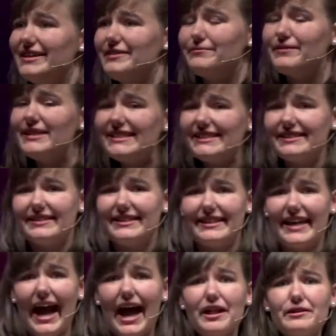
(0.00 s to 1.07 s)
Recently,
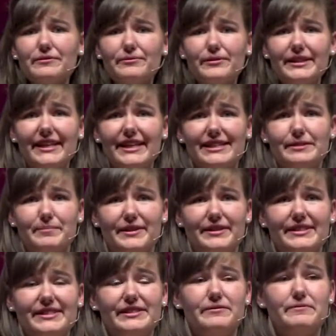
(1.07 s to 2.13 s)
California
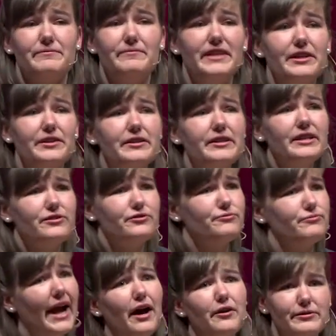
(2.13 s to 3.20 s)
experienced severe
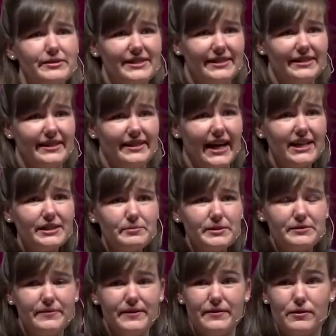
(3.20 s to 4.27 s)
drought, and
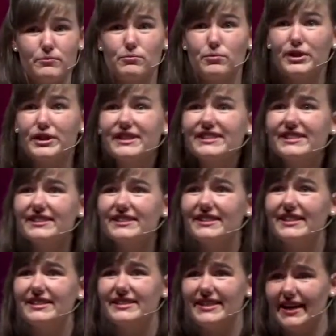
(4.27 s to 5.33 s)
experts fear the worst
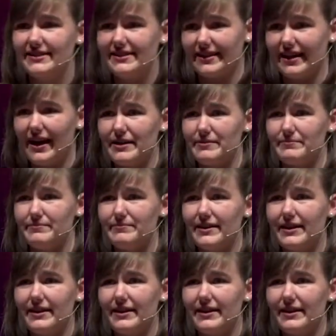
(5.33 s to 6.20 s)
is yet to come.